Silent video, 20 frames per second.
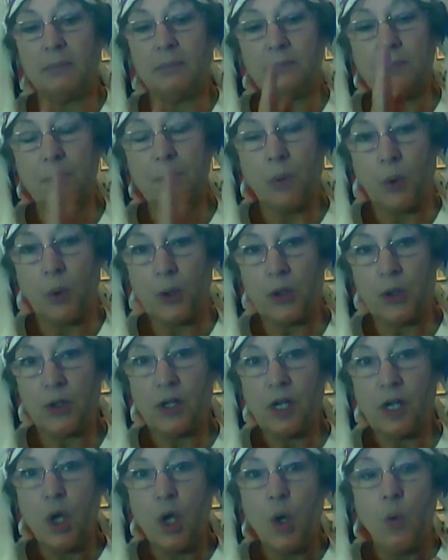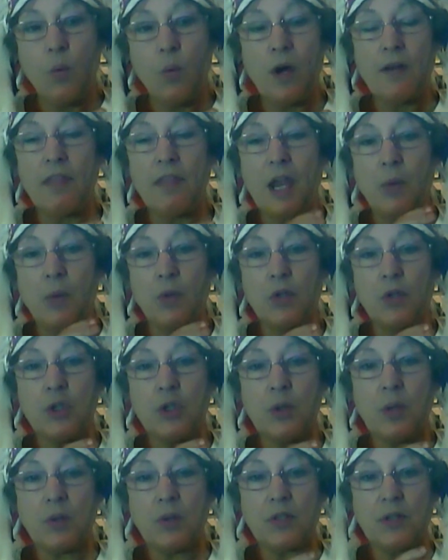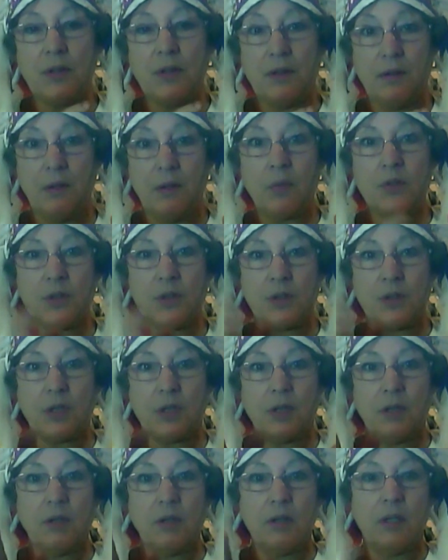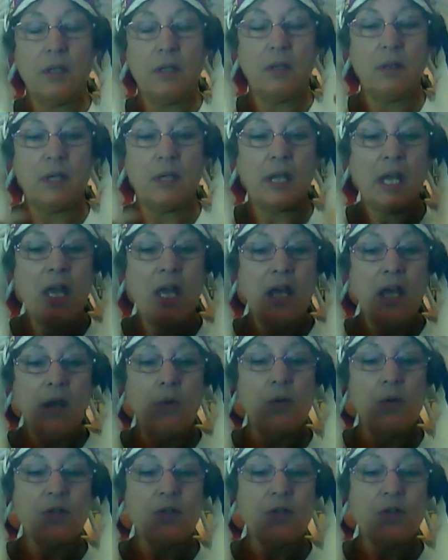border where they were doing, it wasn't like, it was